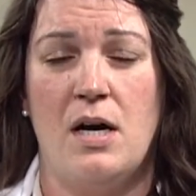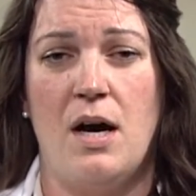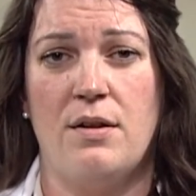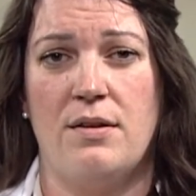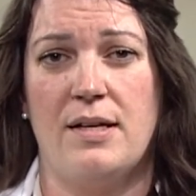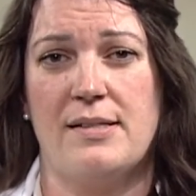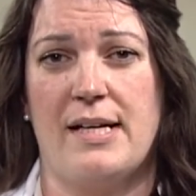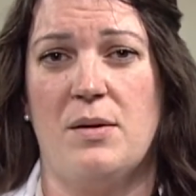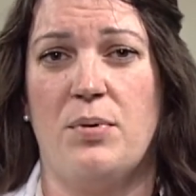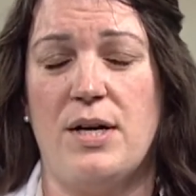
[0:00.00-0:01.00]
Other things like
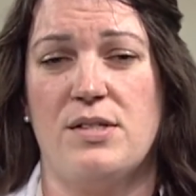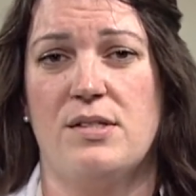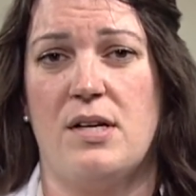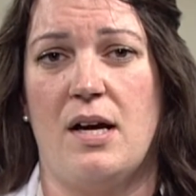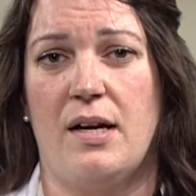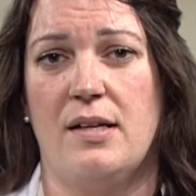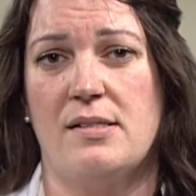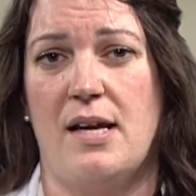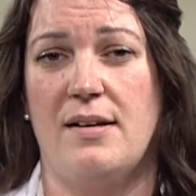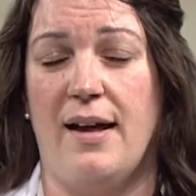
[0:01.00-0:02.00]
compression stockings
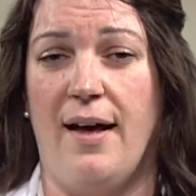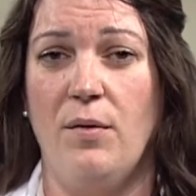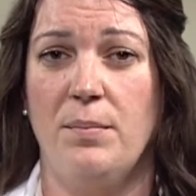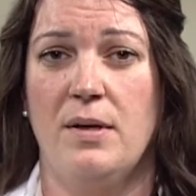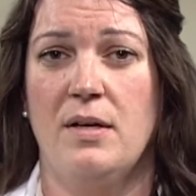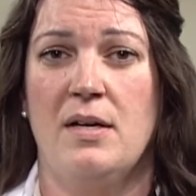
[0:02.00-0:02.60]
tend to help.